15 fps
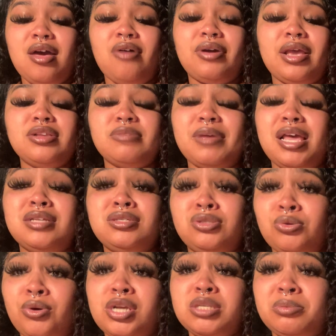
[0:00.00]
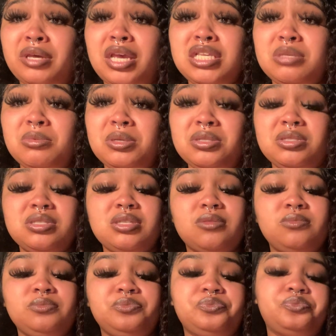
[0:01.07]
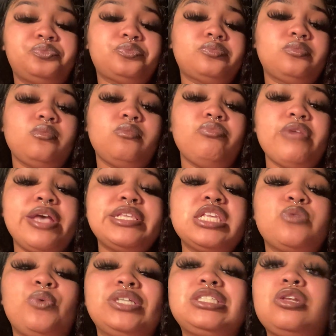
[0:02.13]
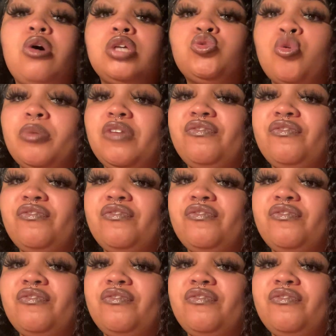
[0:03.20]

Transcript: okay, this man has Taurus placements. It says, what's lost will be